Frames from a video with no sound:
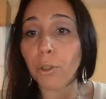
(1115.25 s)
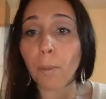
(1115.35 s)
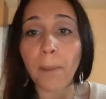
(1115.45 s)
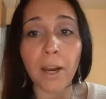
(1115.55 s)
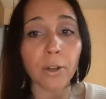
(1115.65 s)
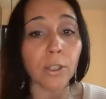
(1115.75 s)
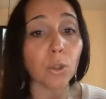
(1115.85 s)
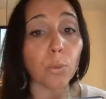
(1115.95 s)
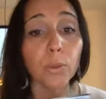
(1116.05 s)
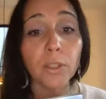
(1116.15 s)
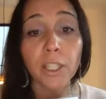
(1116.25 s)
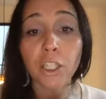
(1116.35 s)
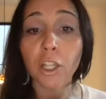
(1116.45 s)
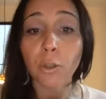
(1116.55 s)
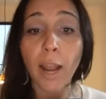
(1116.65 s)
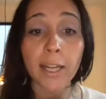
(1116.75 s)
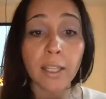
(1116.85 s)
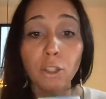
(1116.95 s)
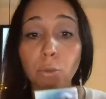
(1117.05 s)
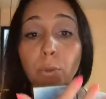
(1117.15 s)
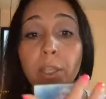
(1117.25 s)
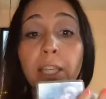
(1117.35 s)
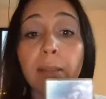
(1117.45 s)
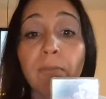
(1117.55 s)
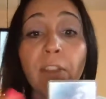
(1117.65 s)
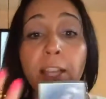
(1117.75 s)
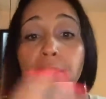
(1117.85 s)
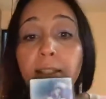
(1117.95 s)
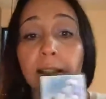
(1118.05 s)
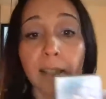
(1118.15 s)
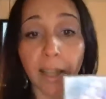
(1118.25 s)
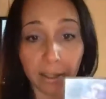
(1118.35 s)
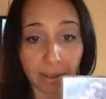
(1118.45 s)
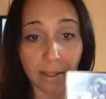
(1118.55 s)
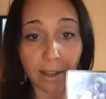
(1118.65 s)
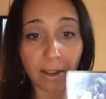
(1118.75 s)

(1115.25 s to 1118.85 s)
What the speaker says: or your parents or religion or any dream fantasy land.